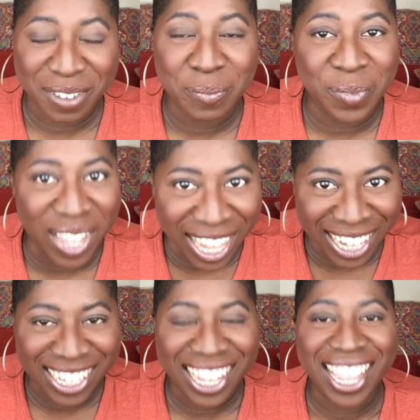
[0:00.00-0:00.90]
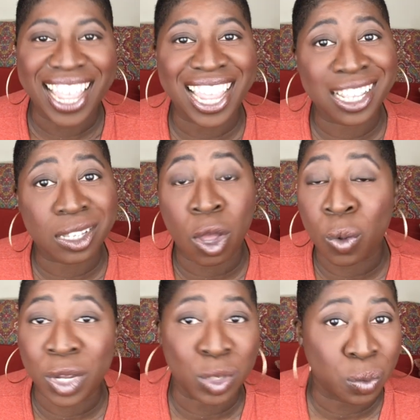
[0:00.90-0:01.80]
but it's
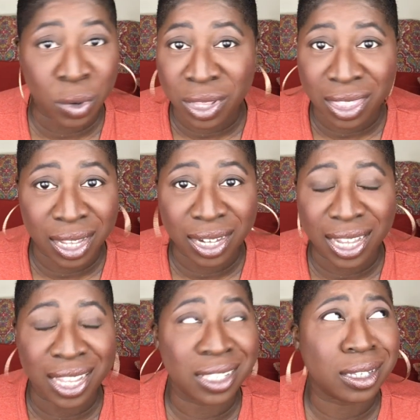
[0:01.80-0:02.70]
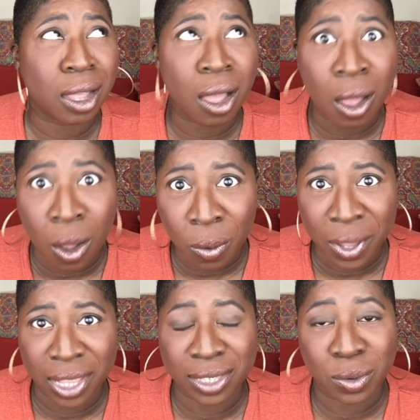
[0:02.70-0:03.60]
always worth it. It's
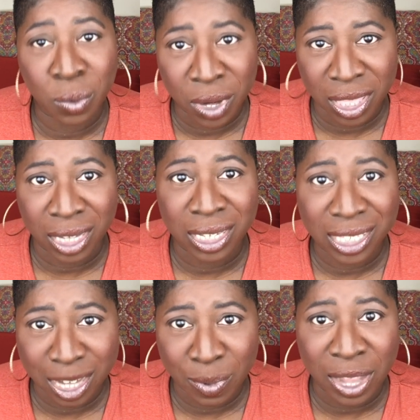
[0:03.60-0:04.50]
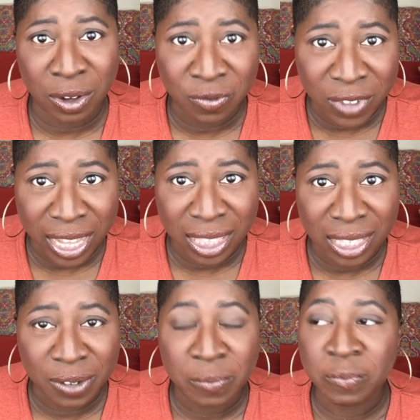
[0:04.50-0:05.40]
always worth it to step out on faith.
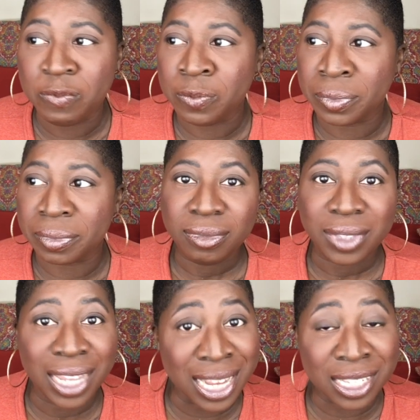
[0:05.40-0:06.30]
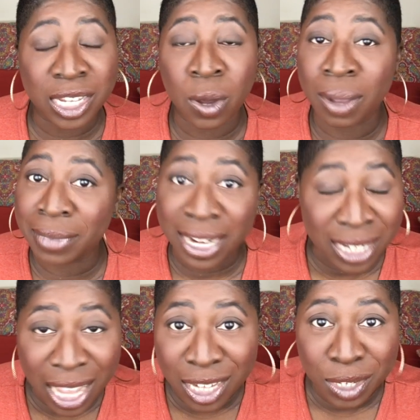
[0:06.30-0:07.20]
And so I'm not
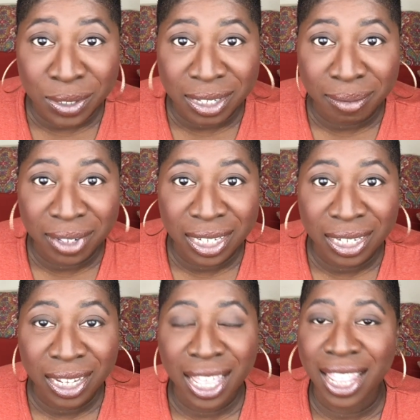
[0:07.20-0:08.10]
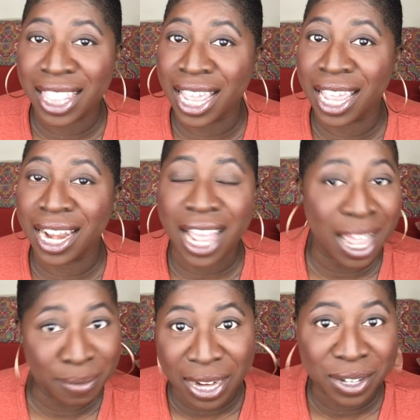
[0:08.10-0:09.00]
telling you something that
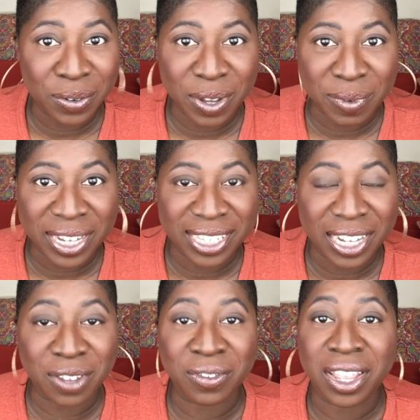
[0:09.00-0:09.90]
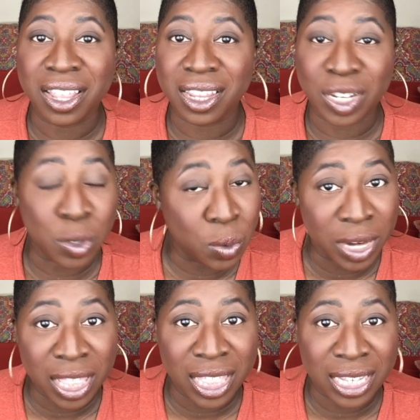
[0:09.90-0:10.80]
I'm not doing myself. You know, one
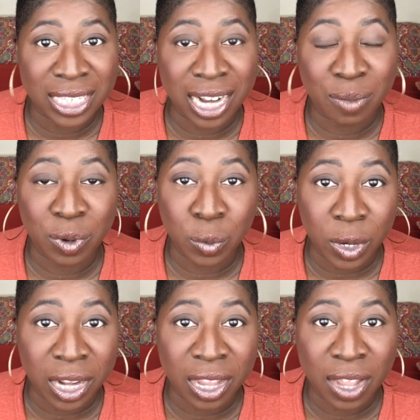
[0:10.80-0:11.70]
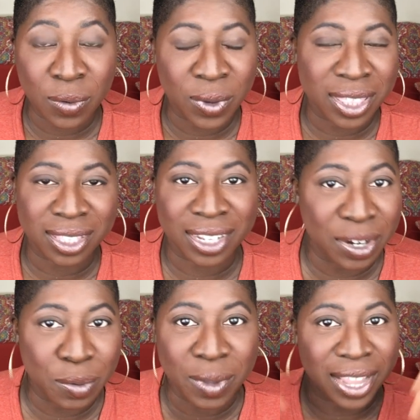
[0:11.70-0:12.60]
of the things that I've been working on with, you
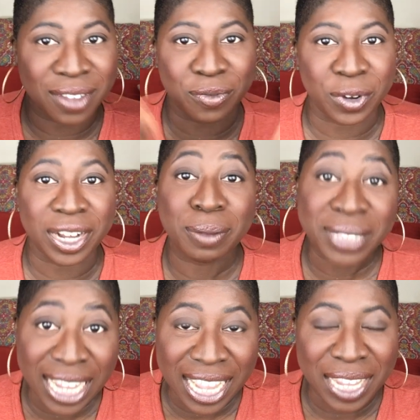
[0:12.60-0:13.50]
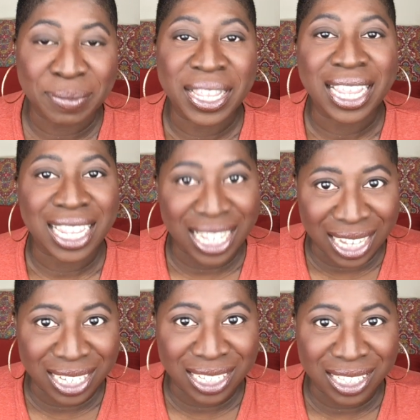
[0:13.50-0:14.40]
know, my freed up time
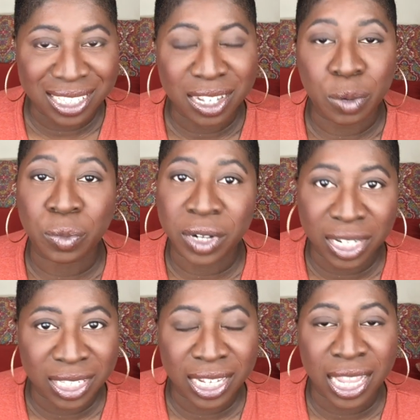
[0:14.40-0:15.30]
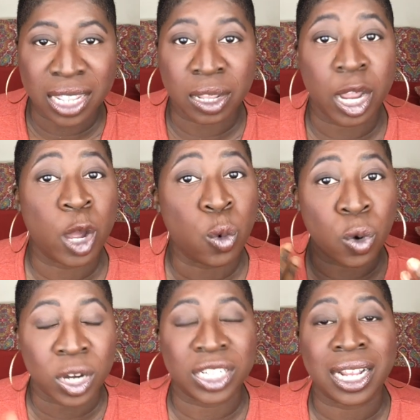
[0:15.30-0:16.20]
is putting together a
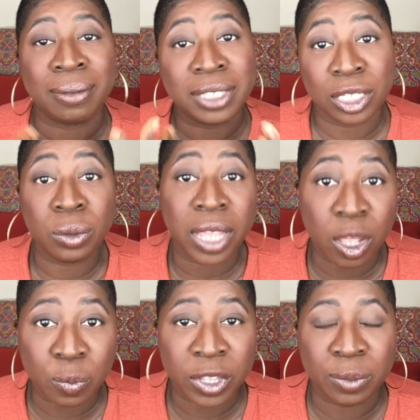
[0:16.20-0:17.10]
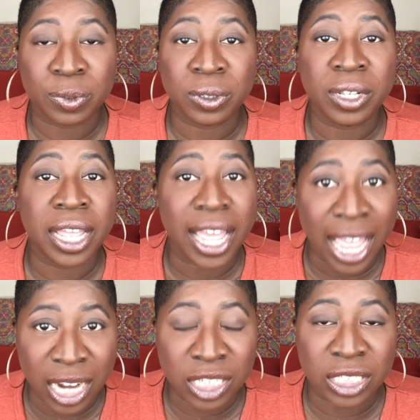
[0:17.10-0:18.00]
workshop to help people
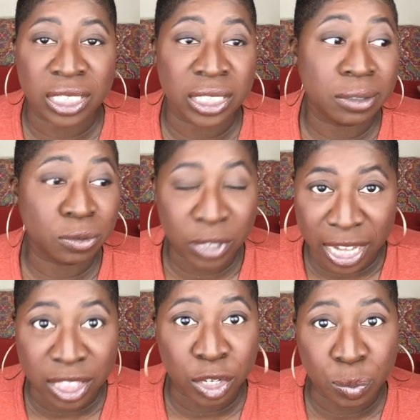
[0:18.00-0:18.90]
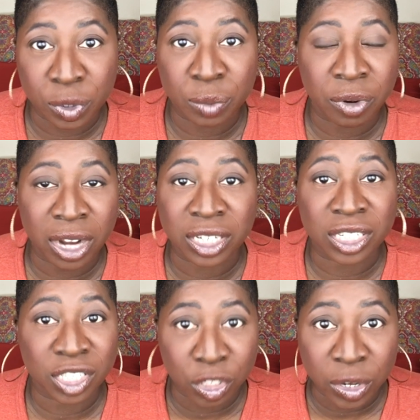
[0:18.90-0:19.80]
actually get their book
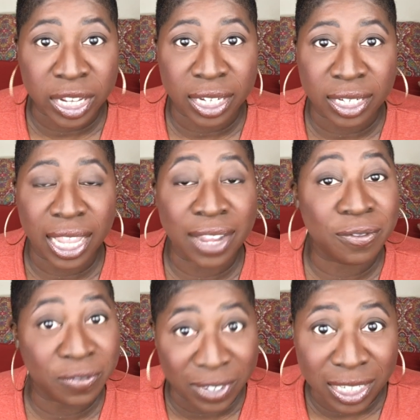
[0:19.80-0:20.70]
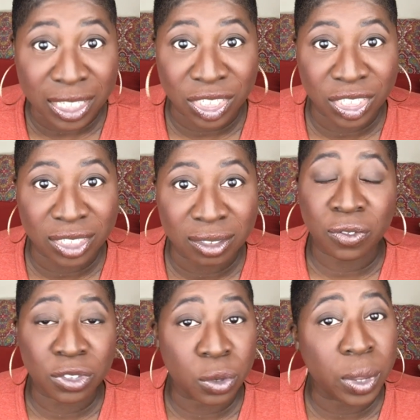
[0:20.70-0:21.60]
project started and finished.
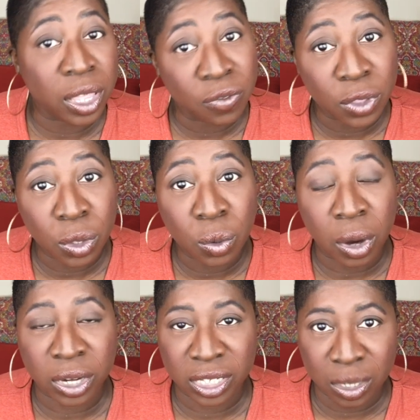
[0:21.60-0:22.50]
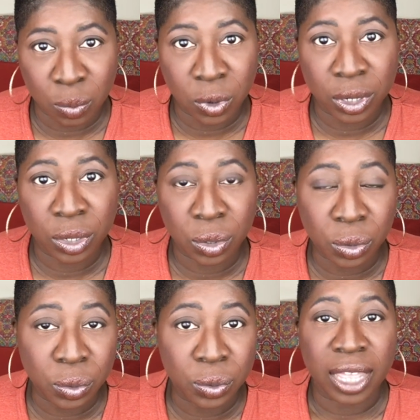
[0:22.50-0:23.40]
So, if you are someone
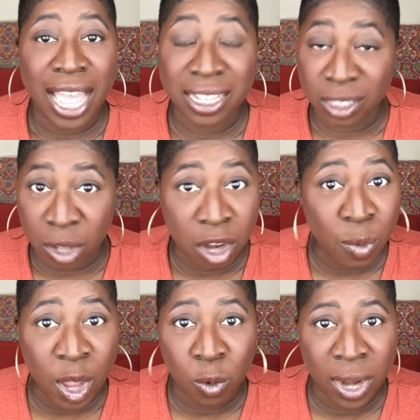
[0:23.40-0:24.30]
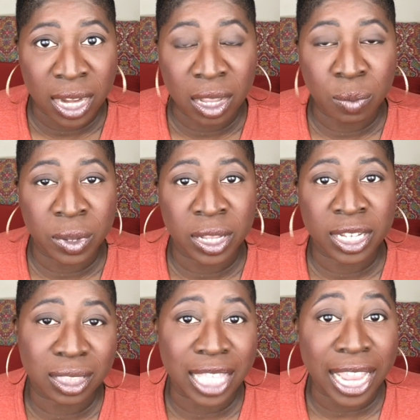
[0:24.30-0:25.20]
who has thought about writing a
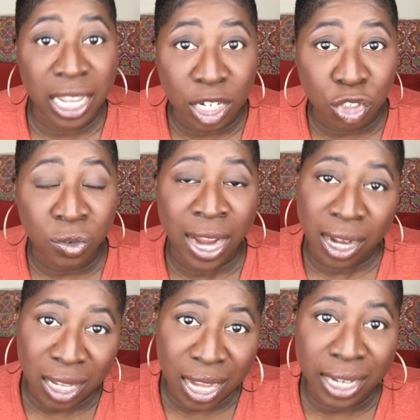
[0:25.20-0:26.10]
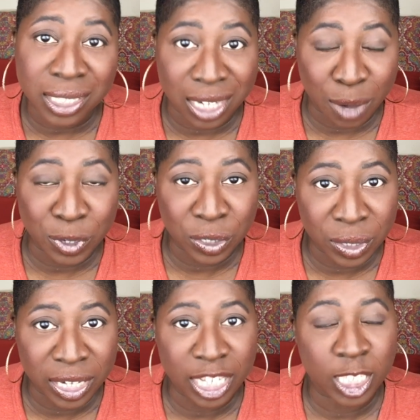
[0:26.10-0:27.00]
book that can attract clients and
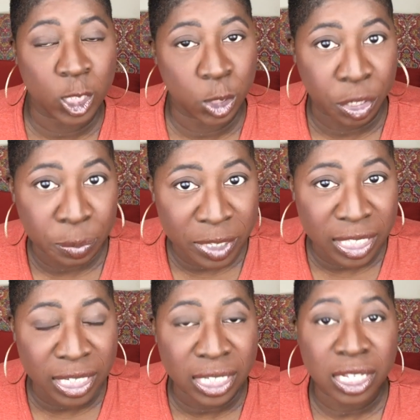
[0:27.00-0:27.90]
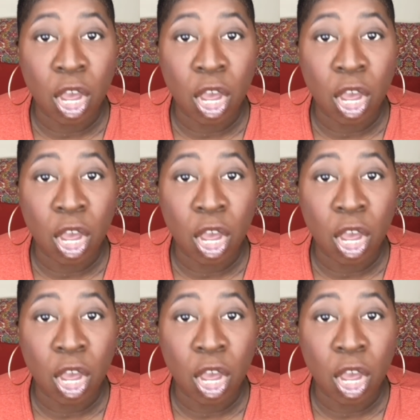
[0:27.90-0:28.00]
opportunities into your business,